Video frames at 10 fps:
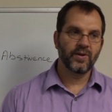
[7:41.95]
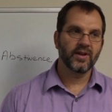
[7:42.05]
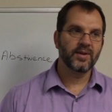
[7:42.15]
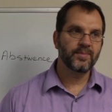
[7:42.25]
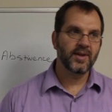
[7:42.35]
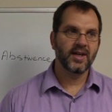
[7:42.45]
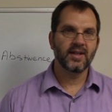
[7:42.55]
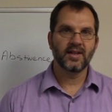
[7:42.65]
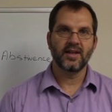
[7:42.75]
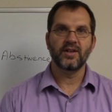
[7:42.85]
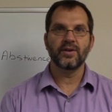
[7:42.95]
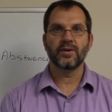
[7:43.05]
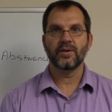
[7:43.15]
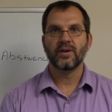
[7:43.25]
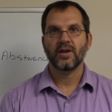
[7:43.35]
really mean that
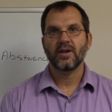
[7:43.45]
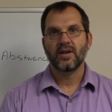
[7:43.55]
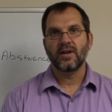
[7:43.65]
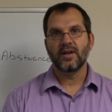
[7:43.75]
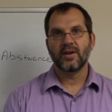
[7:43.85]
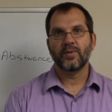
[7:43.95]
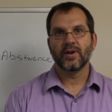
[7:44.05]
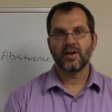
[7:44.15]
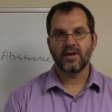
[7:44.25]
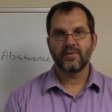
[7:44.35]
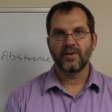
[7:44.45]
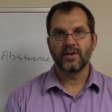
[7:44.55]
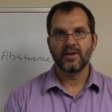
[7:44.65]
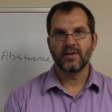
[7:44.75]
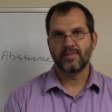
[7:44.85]
you're in a
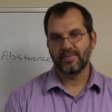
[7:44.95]
recovery